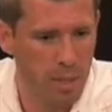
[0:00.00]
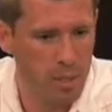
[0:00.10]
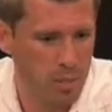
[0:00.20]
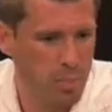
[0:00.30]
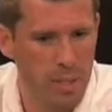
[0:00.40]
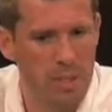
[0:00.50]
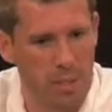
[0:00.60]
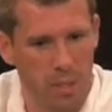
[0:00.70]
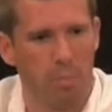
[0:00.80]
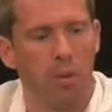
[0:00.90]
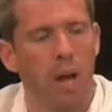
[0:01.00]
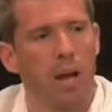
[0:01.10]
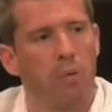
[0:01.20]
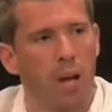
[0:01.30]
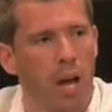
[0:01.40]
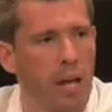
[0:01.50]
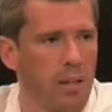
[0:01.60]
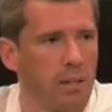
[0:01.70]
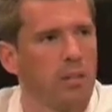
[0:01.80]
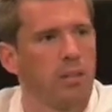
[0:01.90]
I just basically applied what I had
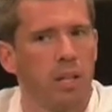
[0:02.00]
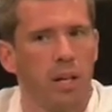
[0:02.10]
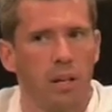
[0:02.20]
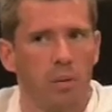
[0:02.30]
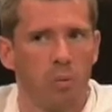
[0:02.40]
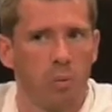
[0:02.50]
learned there,